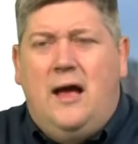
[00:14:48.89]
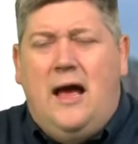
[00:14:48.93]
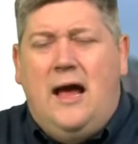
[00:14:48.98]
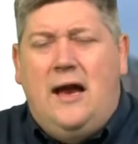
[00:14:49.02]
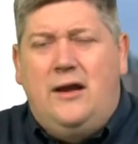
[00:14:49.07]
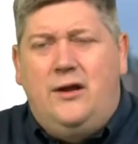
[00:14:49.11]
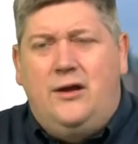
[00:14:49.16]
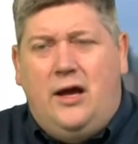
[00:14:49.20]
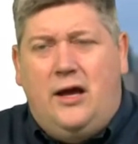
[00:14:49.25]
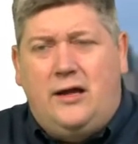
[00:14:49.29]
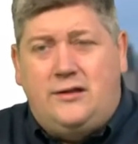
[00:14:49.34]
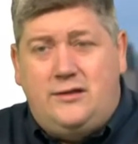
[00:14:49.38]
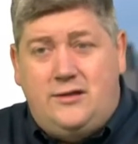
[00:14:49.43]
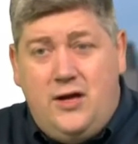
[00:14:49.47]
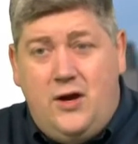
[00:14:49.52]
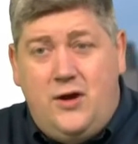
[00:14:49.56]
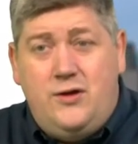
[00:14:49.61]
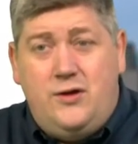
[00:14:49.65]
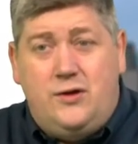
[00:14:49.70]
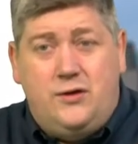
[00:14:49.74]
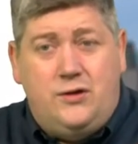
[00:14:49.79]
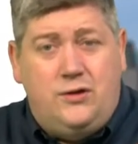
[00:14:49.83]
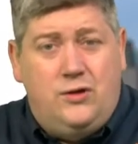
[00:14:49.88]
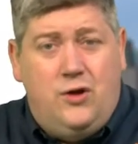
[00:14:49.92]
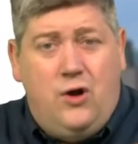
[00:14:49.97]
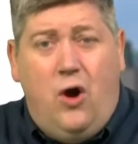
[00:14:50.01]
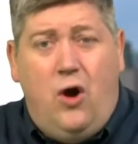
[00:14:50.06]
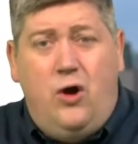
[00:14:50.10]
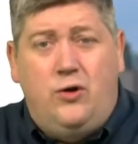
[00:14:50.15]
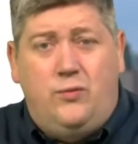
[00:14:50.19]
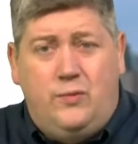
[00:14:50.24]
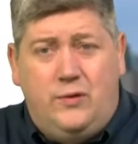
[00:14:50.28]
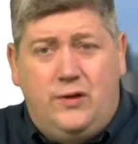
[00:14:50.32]
And I tell you,
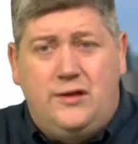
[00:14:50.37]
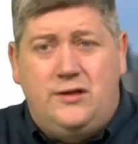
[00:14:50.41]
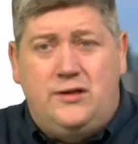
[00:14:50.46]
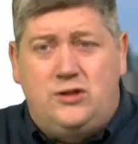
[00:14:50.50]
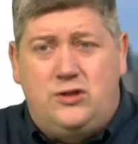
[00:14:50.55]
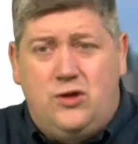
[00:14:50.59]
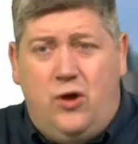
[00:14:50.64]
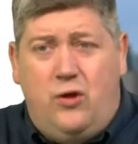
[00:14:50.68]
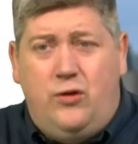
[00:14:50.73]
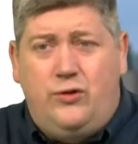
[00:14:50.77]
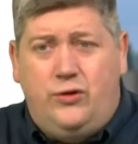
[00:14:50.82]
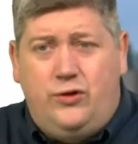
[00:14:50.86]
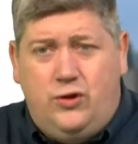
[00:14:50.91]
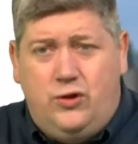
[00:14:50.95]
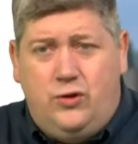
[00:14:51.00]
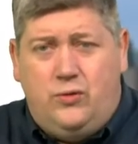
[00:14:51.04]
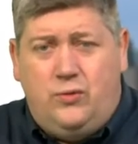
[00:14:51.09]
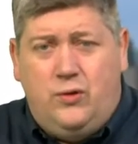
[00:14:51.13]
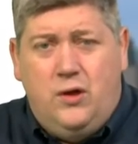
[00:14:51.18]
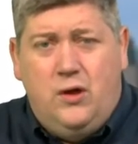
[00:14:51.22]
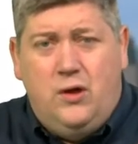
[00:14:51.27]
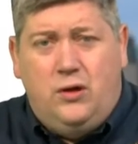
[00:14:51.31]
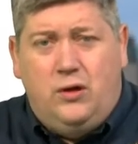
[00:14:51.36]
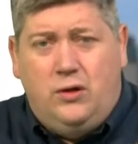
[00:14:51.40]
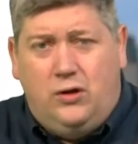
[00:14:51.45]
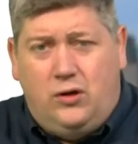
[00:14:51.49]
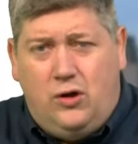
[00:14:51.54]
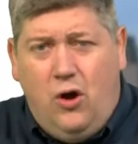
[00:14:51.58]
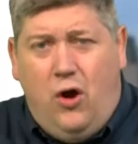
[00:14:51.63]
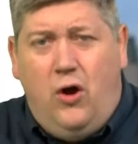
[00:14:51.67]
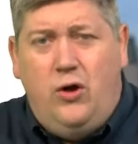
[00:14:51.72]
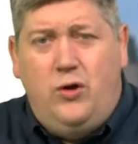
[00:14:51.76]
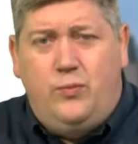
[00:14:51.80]
God will exalt you.
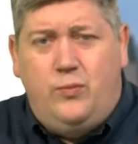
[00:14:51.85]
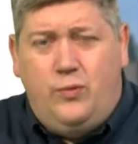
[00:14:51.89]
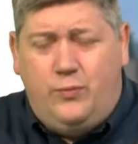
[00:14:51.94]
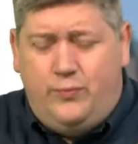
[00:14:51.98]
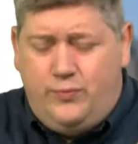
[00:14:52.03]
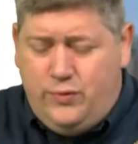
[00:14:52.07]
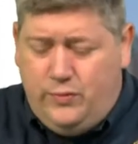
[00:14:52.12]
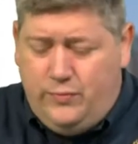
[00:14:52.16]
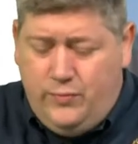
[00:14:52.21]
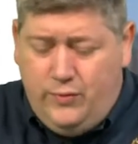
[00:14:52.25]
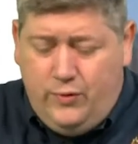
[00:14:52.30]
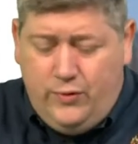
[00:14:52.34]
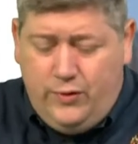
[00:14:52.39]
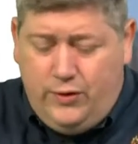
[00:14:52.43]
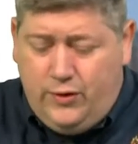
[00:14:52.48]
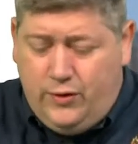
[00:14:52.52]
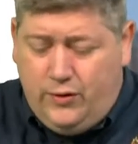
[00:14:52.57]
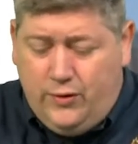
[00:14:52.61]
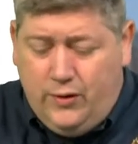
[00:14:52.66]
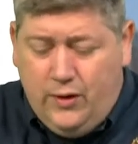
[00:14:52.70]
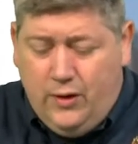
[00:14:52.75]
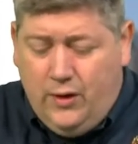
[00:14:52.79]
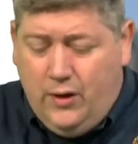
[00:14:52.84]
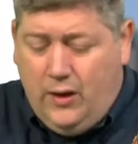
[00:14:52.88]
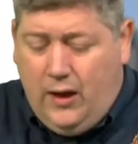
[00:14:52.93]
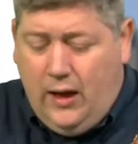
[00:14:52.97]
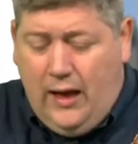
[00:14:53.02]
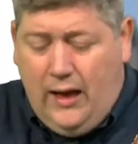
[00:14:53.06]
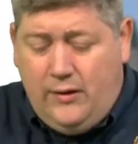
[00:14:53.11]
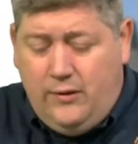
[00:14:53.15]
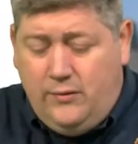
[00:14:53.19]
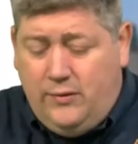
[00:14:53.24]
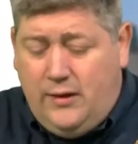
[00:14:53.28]
God will promote you.
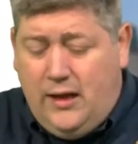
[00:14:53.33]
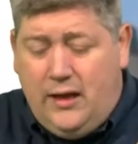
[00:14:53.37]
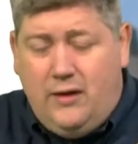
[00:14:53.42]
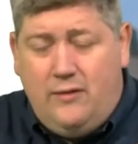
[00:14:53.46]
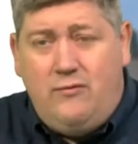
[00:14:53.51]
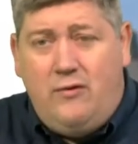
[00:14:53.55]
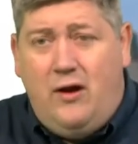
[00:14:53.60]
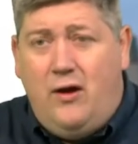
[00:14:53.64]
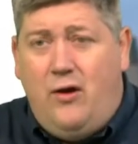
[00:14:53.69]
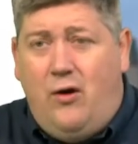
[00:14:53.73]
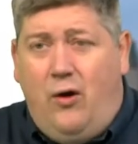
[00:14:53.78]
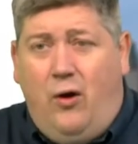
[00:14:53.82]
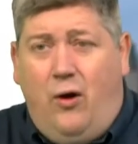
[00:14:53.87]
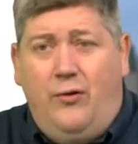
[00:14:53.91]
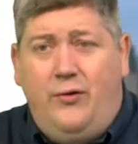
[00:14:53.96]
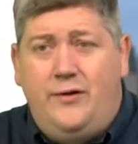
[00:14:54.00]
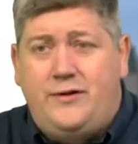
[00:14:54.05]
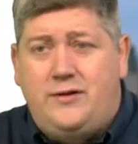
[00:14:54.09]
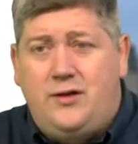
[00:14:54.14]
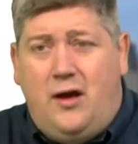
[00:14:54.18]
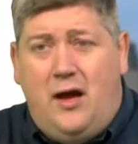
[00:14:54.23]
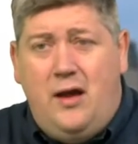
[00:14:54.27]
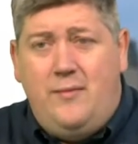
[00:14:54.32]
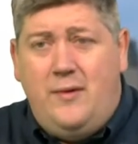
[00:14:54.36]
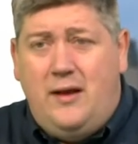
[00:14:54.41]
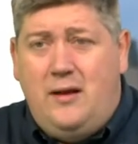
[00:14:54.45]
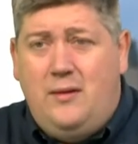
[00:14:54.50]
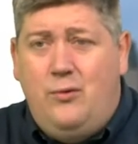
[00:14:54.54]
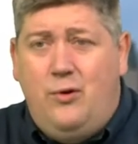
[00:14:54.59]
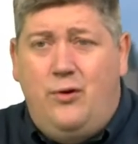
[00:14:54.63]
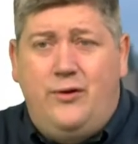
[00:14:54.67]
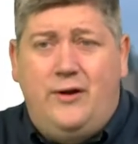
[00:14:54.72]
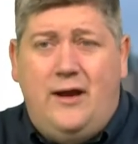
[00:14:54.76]
I don't get it right all the time
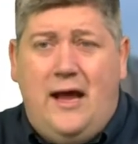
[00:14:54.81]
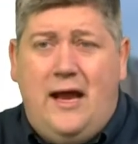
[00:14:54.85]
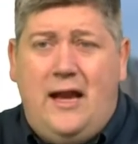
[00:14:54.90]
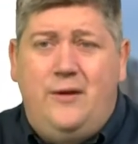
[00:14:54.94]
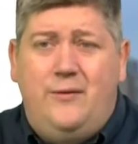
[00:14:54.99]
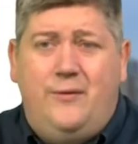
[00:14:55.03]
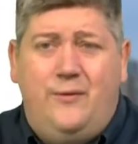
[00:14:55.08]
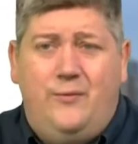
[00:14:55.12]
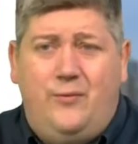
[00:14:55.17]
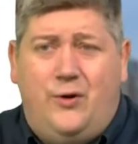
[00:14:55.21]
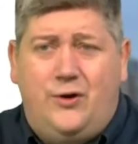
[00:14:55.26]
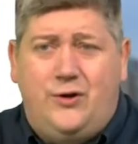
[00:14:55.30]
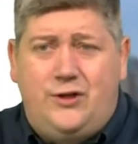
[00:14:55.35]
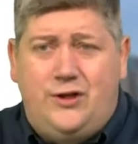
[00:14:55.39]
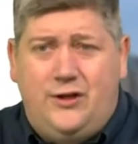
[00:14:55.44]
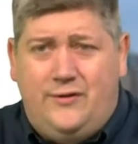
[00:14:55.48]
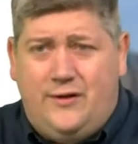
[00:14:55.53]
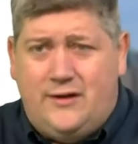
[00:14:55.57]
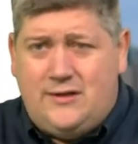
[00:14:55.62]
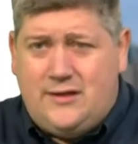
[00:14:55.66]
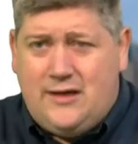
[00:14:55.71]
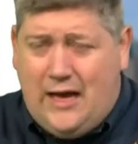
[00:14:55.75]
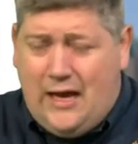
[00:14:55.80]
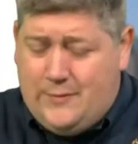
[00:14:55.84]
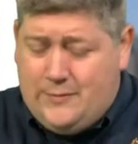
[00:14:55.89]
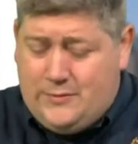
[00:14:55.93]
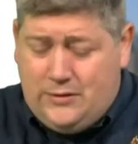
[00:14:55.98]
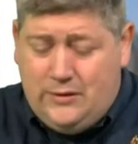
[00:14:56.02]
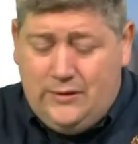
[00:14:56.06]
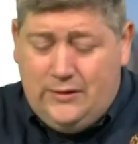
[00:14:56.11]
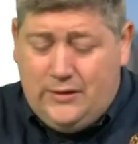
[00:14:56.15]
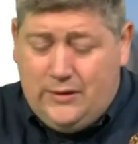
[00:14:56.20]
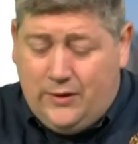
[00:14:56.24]
any more than anyone watching this. I
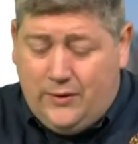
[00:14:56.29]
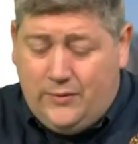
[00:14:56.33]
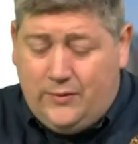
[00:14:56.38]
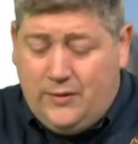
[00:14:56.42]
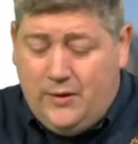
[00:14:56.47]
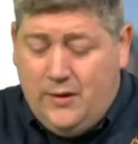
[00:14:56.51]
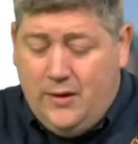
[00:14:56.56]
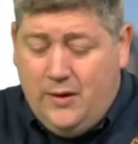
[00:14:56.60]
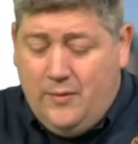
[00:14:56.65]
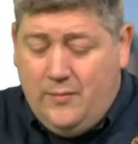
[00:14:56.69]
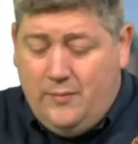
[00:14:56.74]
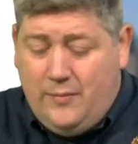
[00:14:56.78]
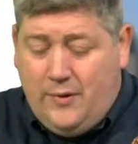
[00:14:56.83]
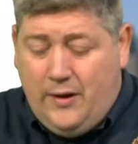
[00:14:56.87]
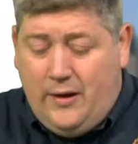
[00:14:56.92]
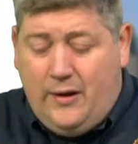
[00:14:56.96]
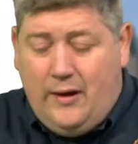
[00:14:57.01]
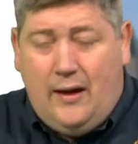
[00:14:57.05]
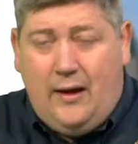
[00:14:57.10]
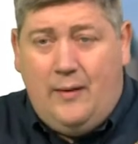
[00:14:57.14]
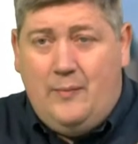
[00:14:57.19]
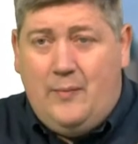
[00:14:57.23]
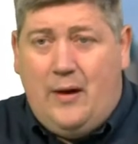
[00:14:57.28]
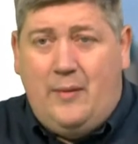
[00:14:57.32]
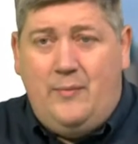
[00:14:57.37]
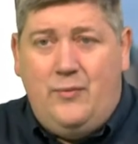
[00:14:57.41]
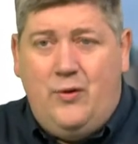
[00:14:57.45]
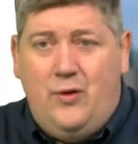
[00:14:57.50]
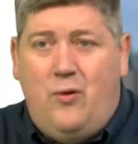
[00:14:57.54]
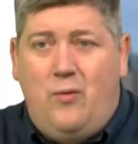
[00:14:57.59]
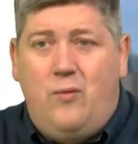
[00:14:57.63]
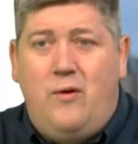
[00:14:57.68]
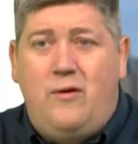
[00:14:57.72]
absolutely don't. But I'm,
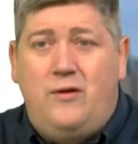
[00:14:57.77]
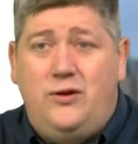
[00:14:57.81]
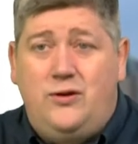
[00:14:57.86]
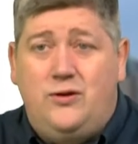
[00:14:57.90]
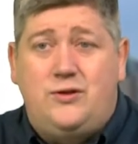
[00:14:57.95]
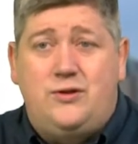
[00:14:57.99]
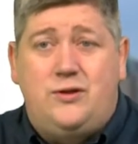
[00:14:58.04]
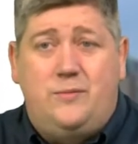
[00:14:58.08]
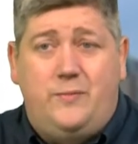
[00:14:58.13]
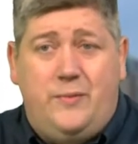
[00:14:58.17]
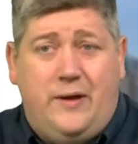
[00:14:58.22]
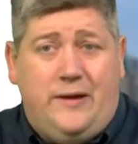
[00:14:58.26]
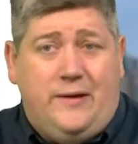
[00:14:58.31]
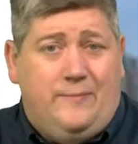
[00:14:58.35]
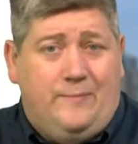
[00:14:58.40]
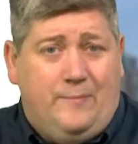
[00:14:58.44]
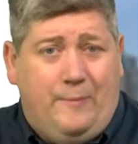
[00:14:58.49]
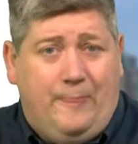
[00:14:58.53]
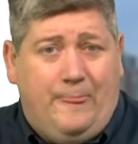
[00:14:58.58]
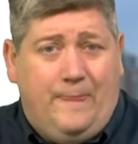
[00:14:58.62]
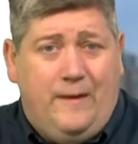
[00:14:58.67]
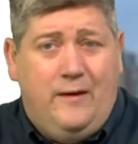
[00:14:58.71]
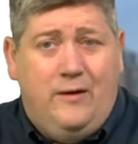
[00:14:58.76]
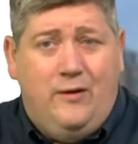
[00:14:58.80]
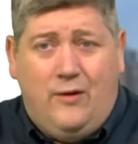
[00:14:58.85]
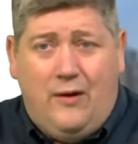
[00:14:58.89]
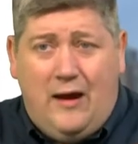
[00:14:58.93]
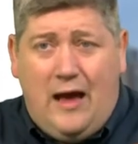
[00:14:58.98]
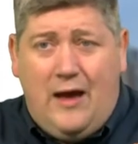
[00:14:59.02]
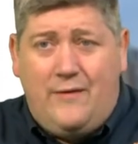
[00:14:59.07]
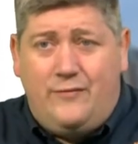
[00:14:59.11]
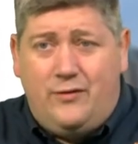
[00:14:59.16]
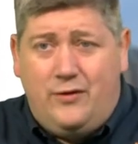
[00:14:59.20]
I'm not where I used to be you know,
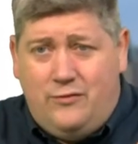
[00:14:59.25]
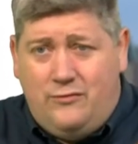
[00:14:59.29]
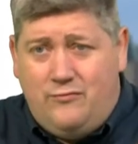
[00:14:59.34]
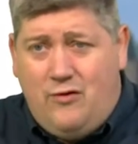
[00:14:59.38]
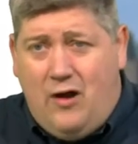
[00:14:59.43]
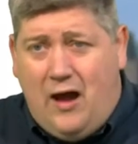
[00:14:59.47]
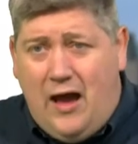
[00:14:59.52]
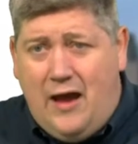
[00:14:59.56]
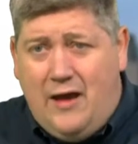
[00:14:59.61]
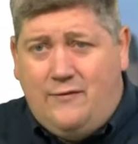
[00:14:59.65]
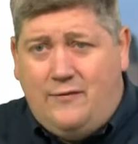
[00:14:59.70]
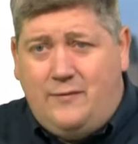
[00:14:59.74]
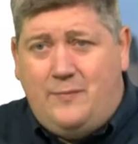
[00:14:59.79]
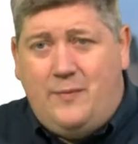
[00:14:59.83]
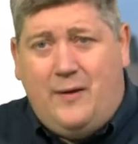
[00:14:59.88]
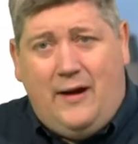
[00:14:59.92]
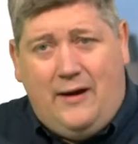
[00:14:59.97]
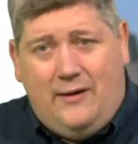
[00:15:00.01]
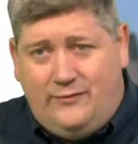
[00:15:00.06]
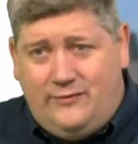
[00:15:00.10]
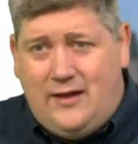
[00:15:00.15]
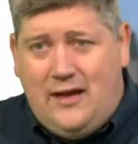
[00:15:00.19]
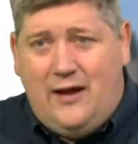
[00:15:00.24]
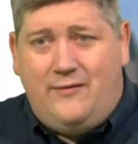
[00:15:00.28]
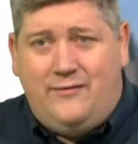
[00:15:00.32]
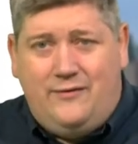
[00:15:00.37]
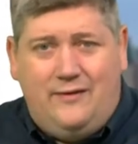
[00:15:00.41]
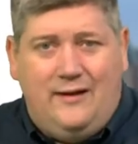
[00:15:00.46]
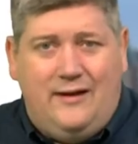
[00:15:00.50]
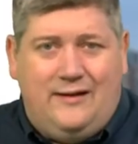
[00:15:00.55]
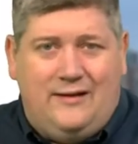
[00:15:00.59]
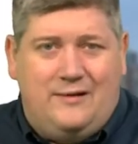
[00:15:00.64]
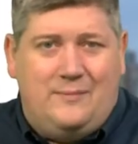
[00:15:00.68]
I haven't arrived, but I've
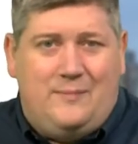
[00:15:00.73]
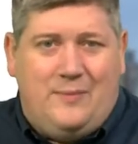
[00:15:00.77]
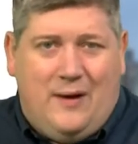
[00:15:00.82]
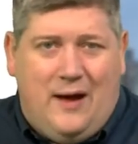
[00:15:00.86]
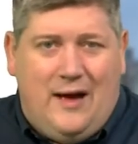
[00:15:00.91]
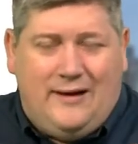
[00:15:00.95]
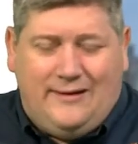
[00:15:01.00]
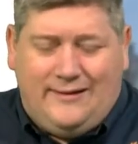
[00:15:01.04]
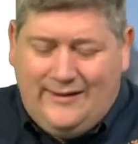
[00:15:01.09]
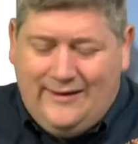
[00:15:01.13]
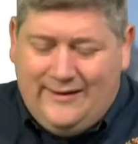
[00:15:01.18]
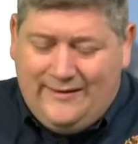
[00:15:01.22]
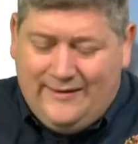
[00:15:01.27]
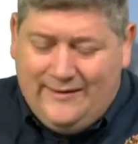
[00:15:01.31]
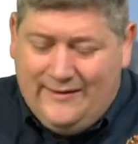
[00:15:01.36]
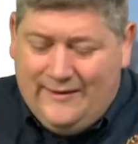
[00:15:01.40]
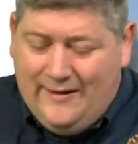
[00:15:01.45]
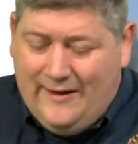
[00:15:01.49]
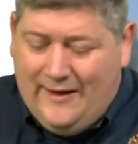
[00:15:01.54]
definitely departed.